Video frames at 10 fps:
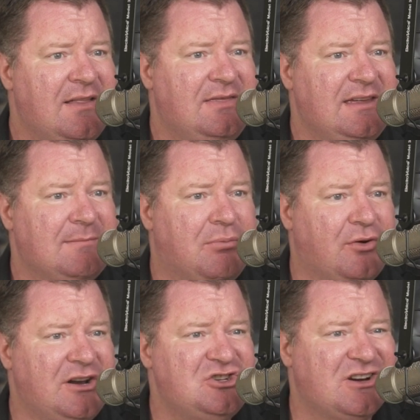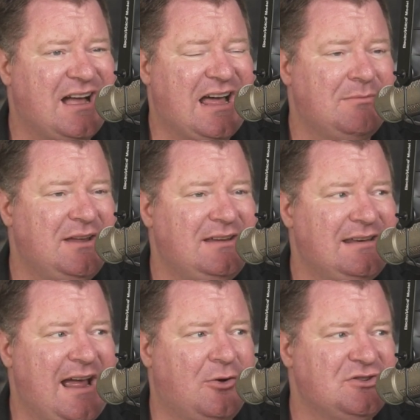The British economy
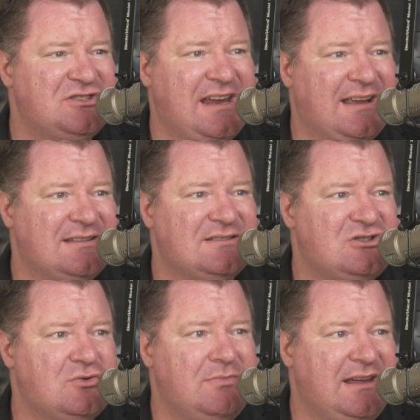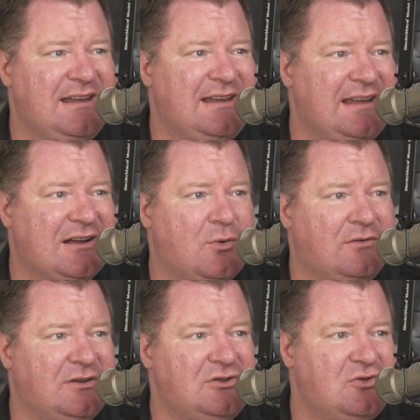now stands to be
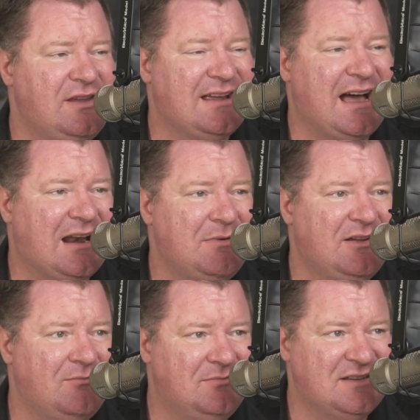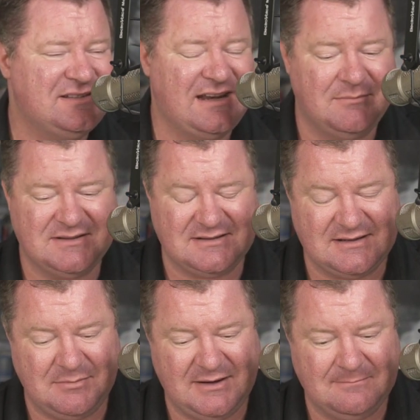equivalent to the economy of the state of
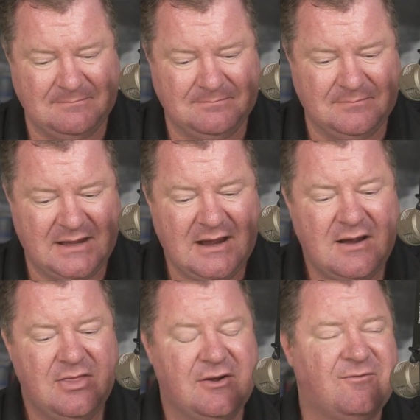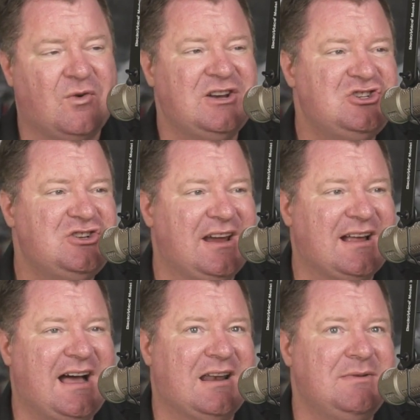Mississippi. The French
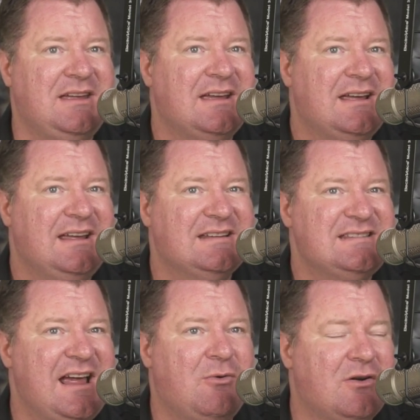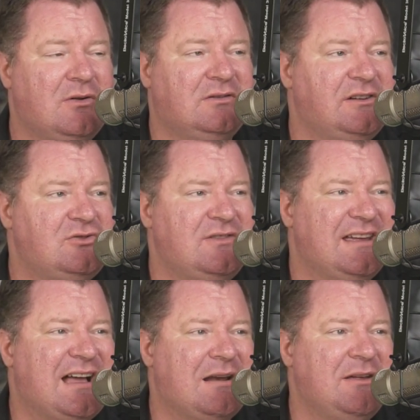economy is now equivalent to the
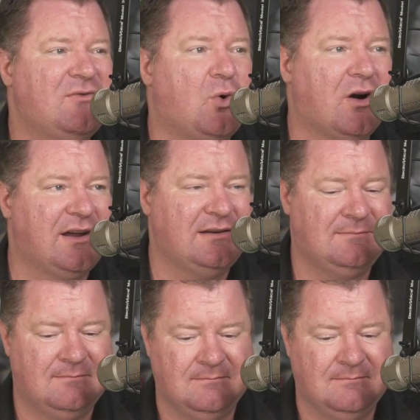economy of Oregon.